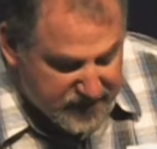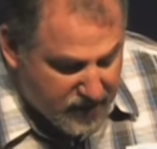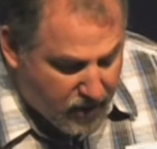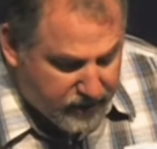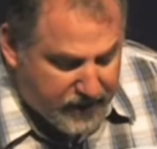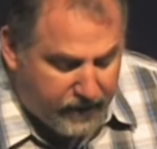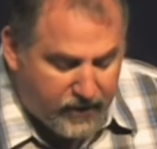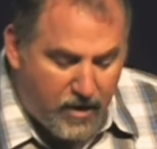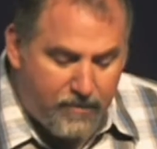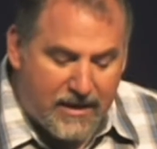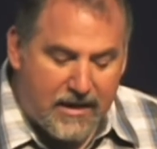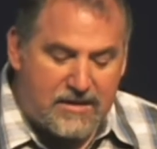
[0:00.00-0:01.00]

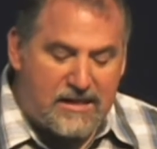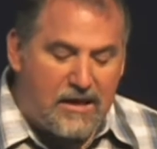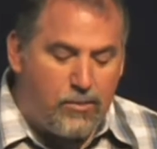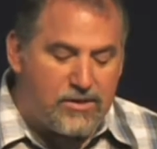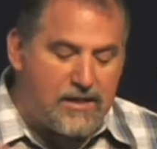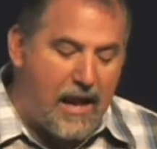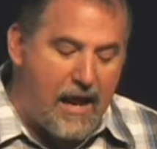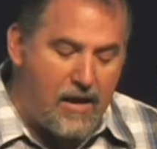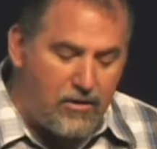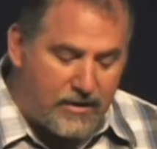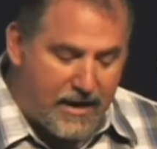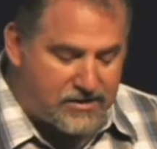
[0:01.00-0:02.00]
Euangelion? Because he was
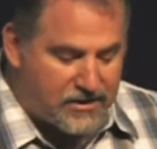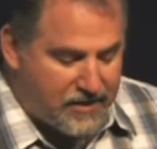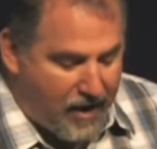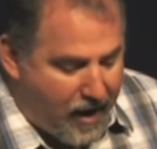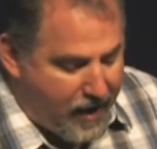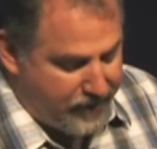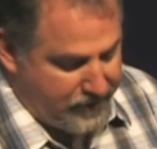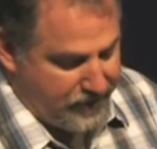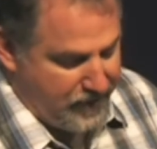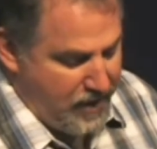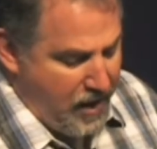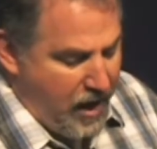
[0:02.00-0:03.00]
hailed as a god.
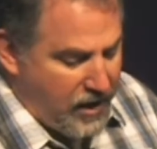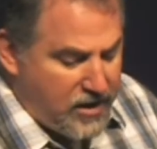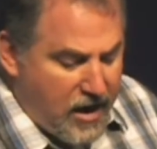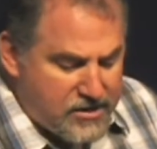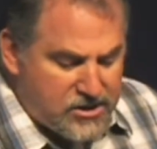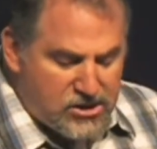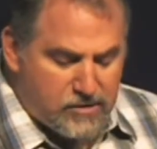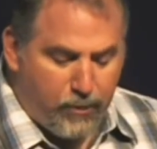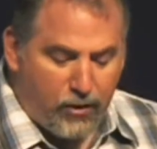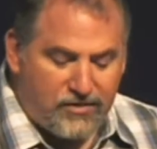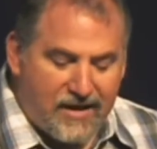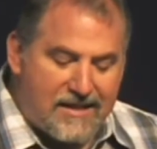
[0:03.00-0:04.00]
Augustus'
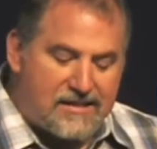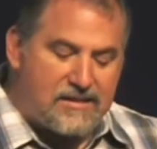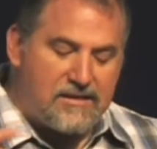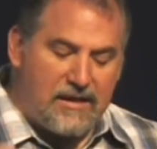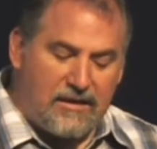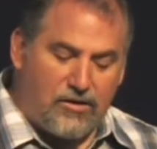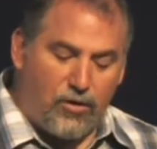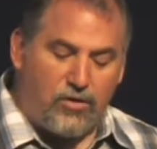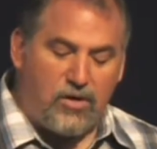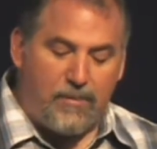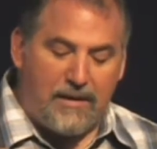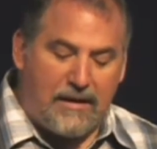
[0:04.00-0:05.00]
birthday
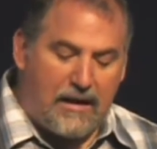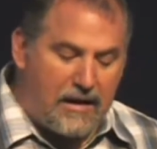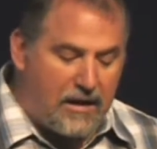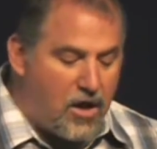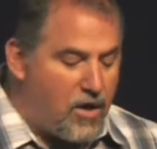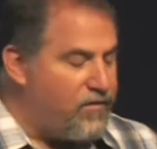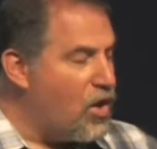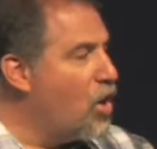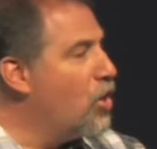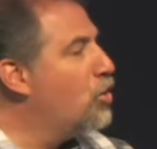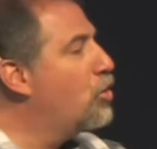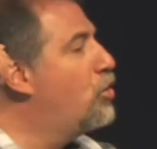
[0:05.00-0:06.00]
signaled the beginning of
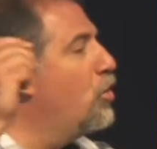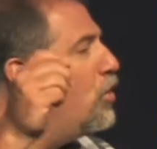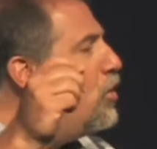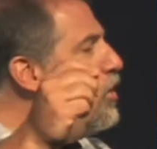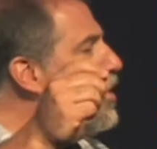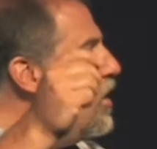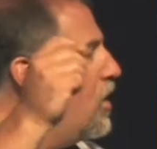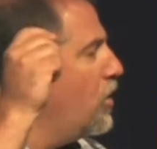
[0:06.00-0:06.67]
good